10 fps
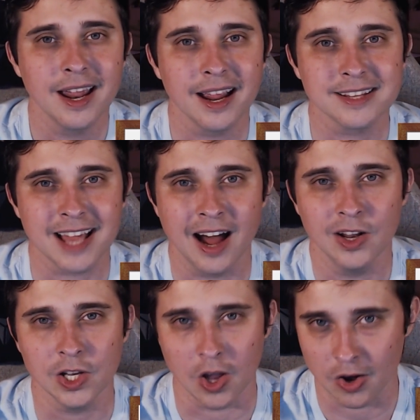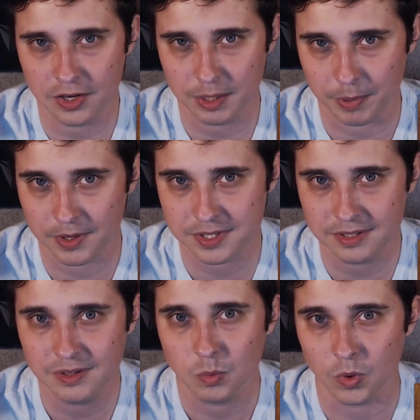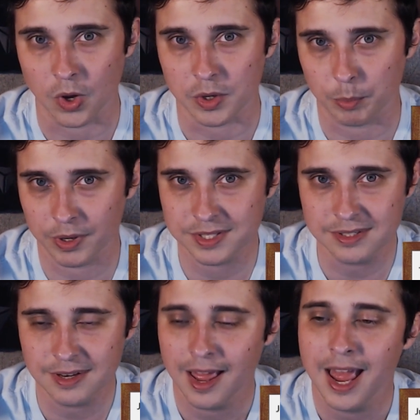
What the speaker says: It's how long the person will go to prison.